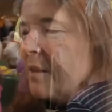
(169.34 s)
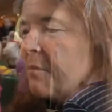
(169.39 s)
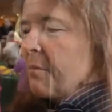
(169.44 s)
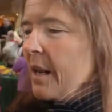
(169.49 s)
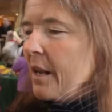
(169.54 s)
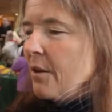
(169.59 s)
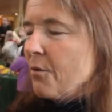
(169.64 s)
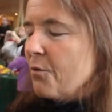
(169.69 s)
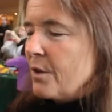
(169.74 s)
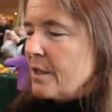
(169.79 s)
the
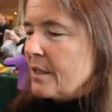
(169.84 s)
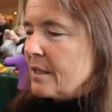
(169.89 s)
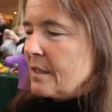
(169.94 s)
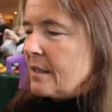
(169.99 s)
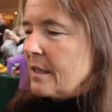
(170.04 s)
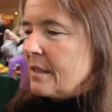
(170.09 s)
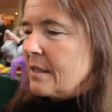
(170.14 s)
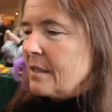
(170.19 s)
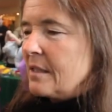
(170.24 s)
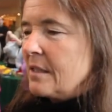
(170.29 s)
main
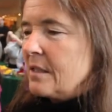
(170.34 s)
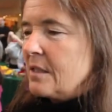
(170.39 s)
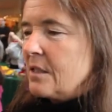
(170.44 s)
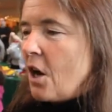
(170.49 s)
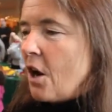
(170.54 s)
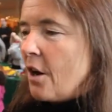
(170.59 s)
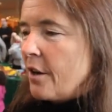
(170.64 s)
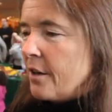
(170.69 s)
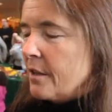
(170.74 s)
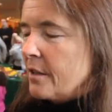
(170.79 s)
reasons I
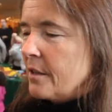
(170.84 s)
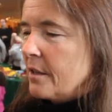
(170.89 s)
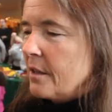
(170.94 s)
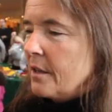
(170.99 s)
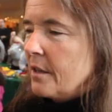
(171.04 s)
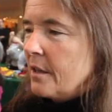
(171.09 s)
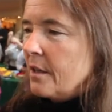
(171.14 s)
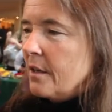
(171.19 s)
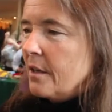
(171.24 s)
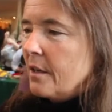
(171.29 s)
started,
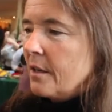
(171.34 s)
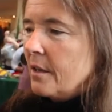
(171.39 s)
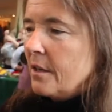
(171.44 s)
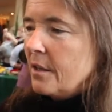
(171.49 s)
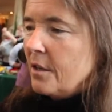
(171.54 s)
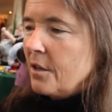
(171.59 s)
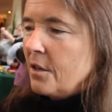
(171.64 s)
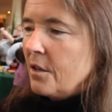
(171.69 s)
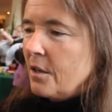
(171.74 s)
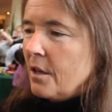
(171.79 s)

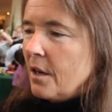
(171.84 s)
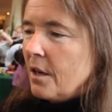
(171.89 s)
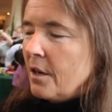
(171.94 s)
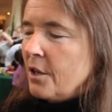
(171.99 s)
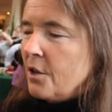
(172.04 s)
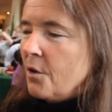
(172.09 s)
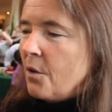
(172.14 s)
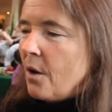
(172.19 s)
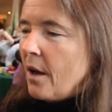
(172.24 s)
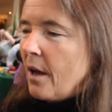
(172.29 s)

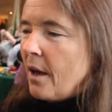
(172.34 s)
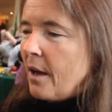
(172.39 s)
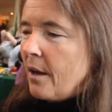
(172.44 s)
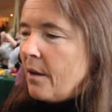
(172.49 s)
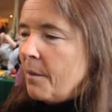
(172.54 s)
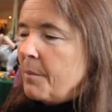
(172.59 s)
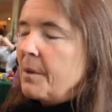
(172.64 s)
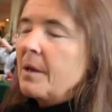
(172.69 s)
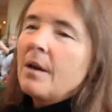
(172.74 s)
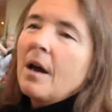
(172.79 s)
you know,
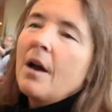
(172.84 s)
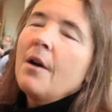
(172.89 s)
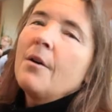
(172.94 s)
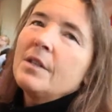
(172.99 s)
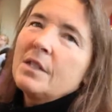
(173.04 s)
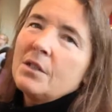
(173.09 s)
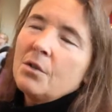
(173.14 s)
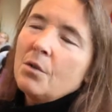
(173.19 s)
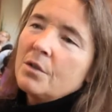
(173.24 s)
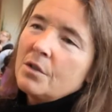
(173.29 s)
I mean, I
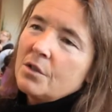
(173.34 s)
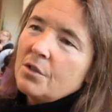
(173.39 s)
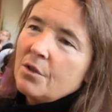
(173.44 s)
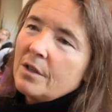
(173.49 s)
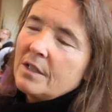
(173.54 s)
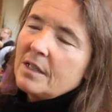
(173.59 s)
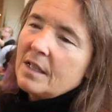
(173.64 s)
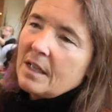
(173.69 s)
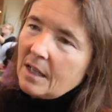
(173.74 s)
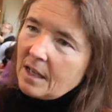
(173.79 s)
always told
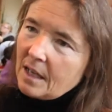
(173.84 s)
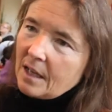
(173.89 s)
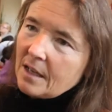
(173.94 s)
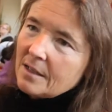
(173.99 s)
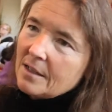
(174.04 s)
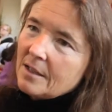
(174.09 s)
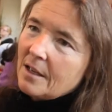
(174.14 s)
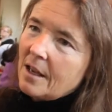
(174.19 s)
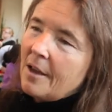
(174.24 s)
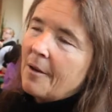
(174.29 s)
stories to the
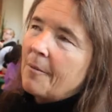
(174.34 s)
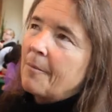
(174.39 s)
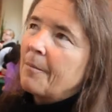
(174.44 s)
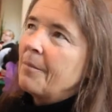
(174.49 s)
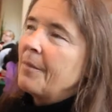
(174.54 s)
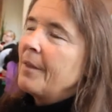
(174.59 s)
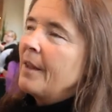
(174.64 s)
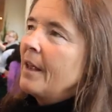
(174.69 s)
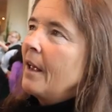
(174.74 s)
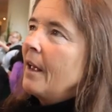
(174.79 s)
kids.
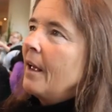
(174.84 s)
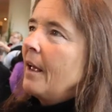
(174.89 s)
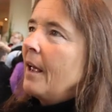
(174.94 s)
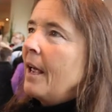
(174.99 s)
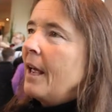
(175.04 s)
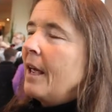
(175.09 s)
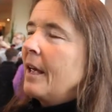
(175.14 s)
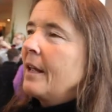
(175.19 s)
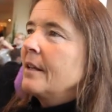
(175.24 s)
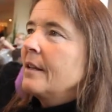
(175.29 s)
Um,
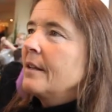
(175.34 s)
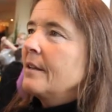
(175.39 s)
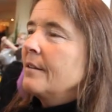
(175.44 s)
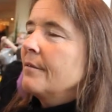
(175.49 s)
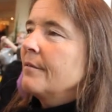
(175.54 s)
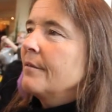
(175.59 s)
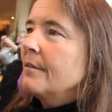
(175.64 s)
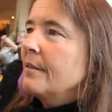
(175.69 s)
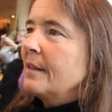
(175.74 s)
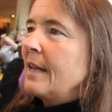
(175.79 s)

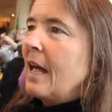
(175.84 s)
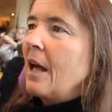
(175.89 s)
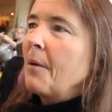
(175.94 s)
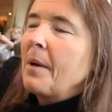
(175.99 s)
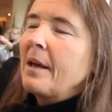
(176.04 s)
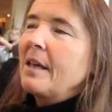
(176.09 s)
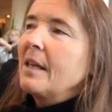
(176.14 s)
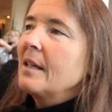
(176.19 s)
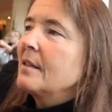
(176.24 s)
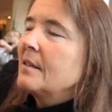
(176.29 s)
and now
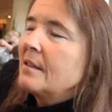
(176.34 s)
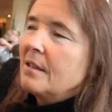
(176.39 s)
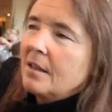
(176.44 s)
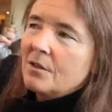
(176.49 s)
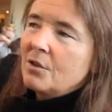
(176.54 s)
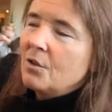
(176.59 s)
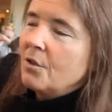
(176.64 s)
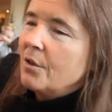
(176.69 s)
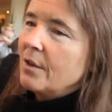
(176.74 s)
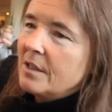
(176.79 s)
my kids
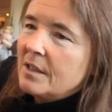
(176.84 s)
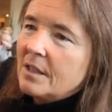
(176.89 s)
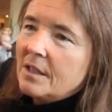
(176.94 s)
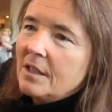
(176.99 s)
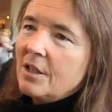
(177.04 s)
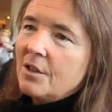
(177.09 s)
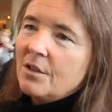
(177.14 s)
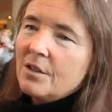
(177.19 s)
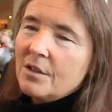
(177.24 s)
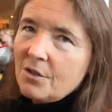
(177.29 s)
tell stories, and
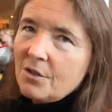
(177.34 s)
you know,